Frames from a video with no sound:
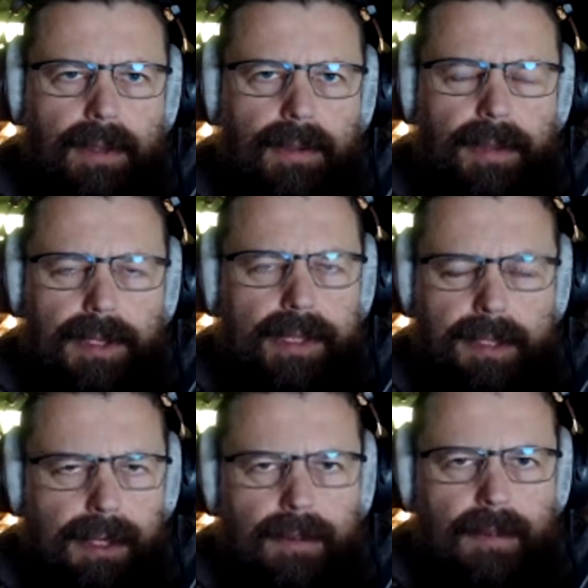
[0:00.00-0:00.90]
That's
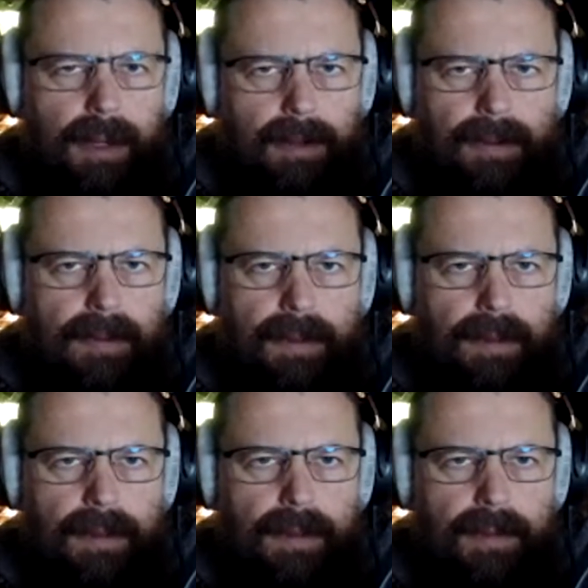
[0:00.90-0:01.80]
not wealth.
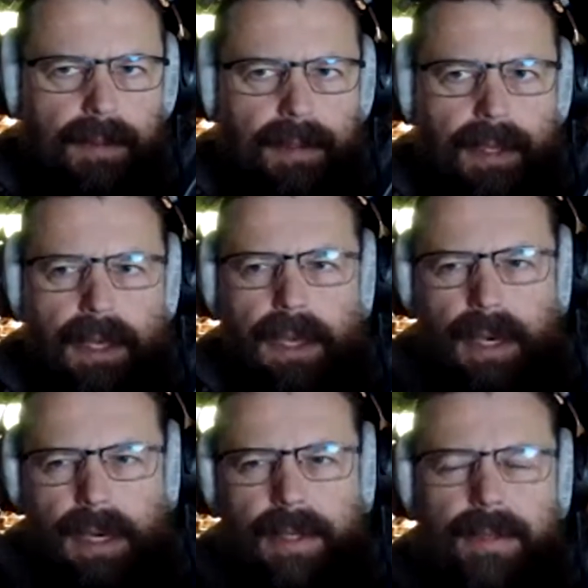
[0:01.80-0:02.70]

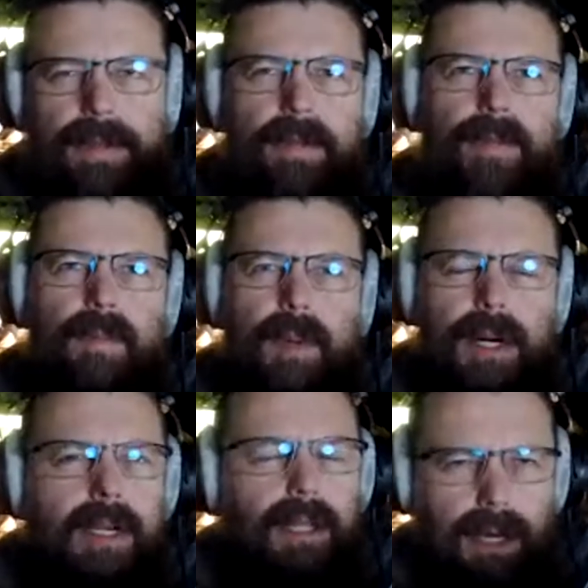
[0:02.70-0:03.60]
And
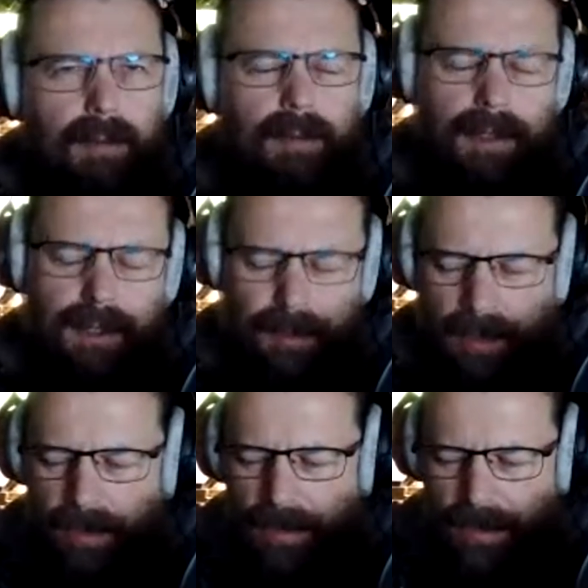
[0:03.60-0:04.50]
my life
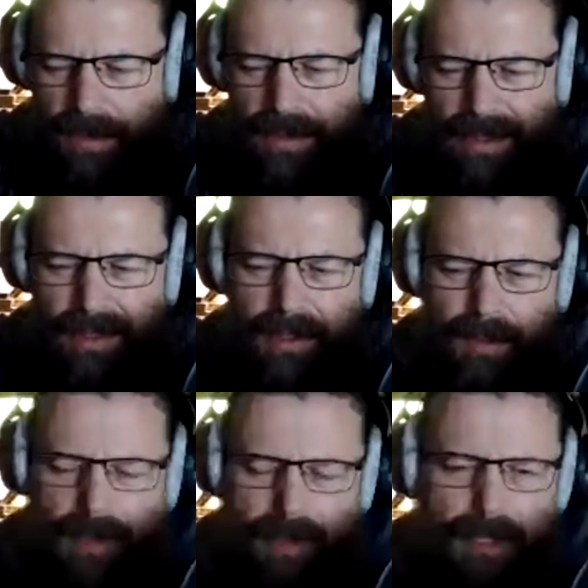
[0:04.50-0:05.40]
experience tells
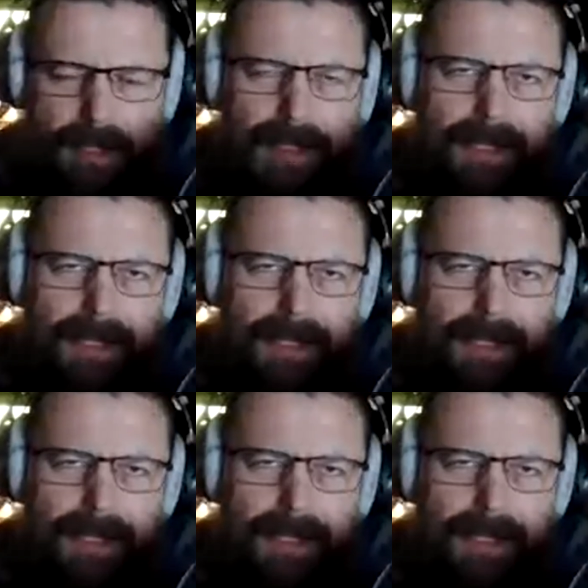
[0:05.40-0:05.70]
me that